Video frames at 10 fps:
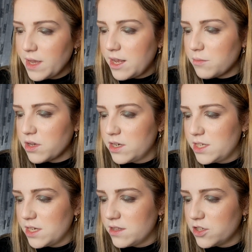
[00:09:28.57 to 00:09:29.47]
And I'm going to
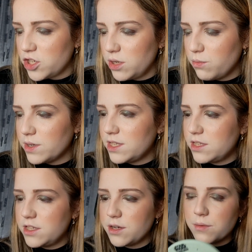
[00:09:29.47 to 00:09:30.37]
take the shade
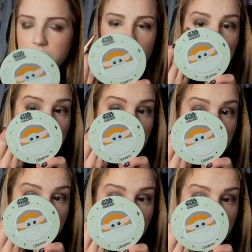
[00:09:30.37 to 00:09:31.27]
Wisteria and
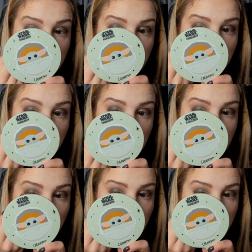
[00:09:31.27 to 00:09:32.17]
I'm going to put that
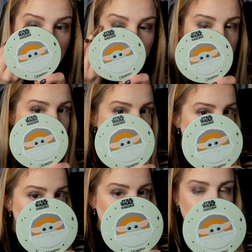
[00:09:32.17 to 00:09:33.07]
on the lower
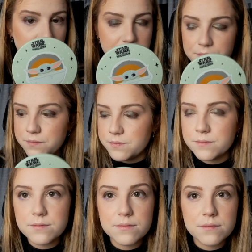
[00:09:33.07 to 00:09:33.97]
lash line.
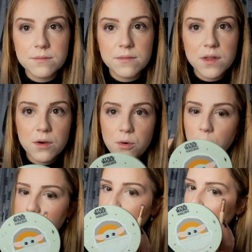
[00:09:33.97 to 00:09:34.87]

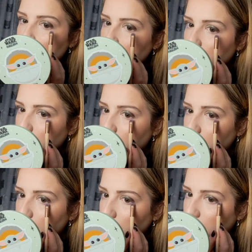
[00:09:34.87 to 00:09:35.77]
Quite
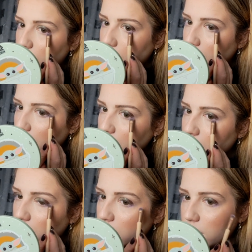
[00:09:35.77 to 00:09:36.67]

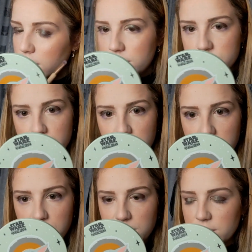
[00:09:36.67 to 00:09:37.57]
thick, so you
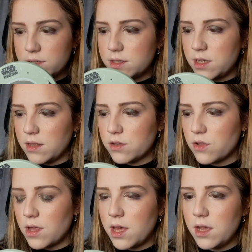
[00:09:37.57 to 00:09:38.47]
can really see the
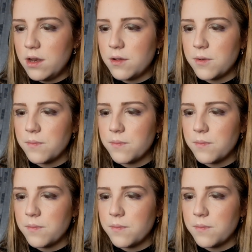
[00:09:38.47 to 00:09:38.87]
shade.